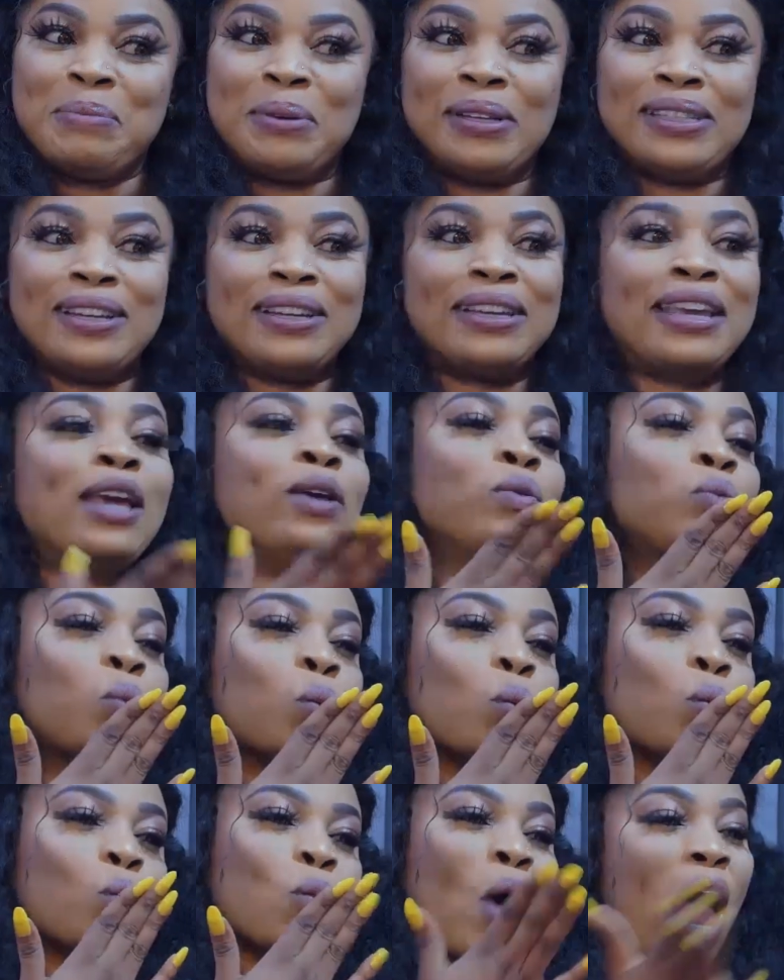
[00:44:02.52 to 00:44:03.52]
a bit, okay?
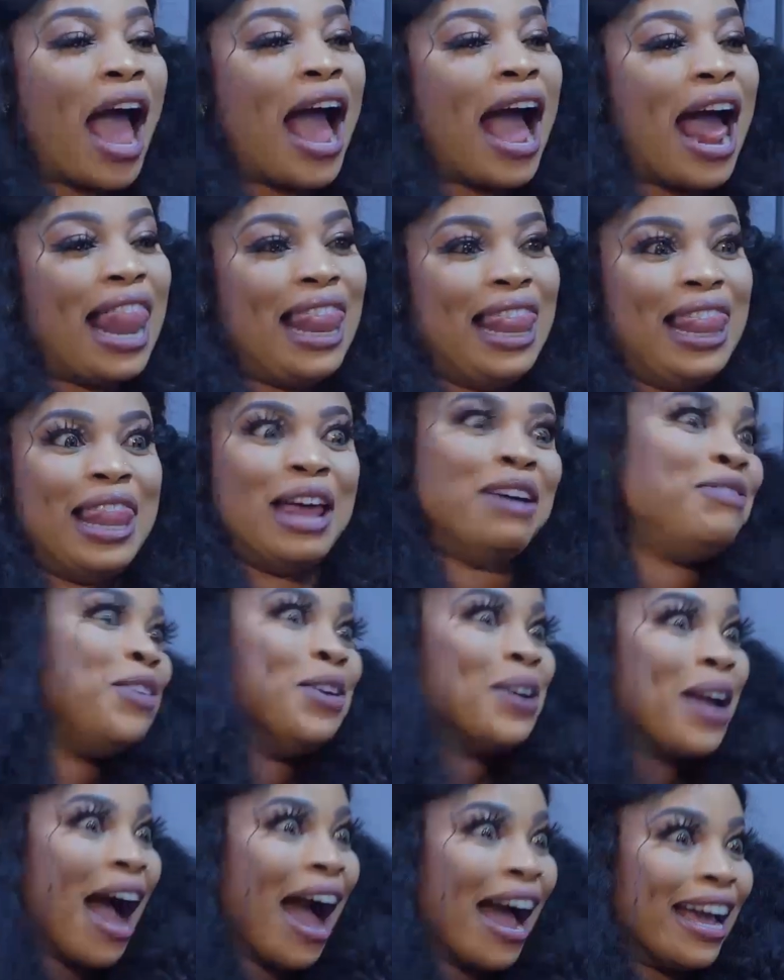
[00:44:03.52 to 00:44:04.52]
Mwah! I love
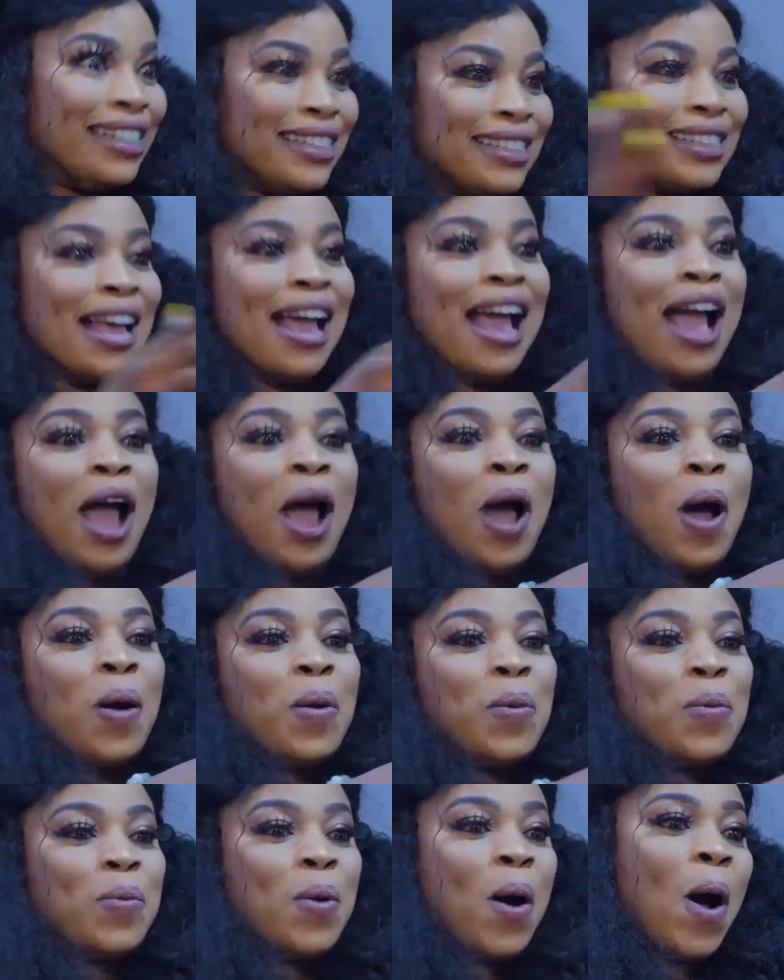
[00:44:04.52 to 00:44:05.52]
you guys.
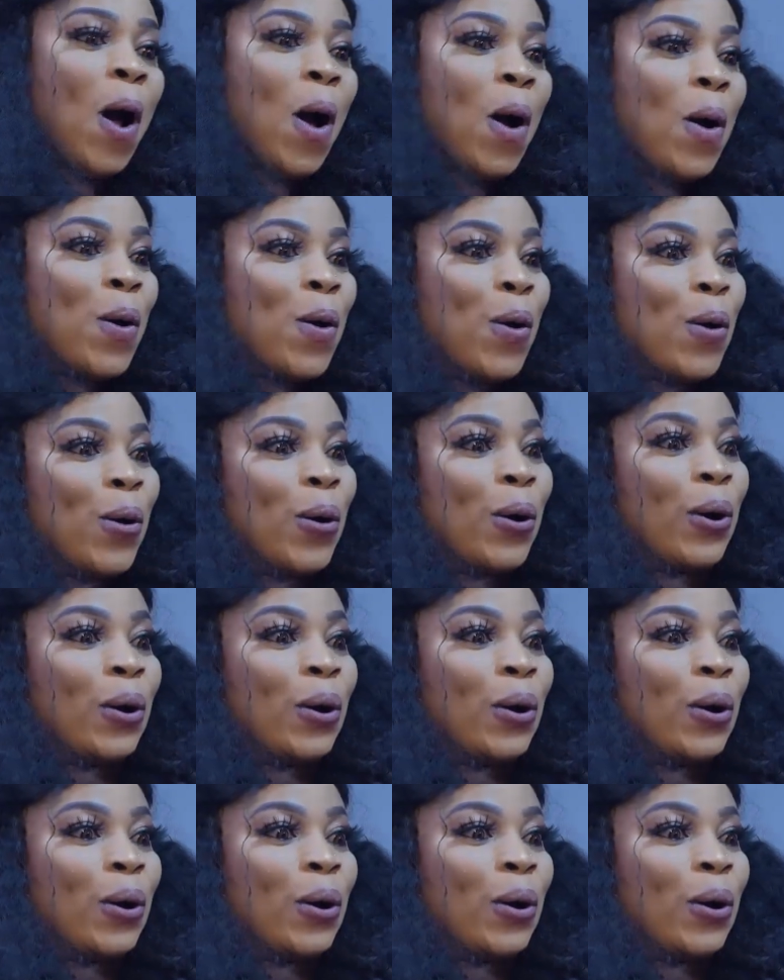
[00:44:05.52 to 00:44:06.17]
Woo!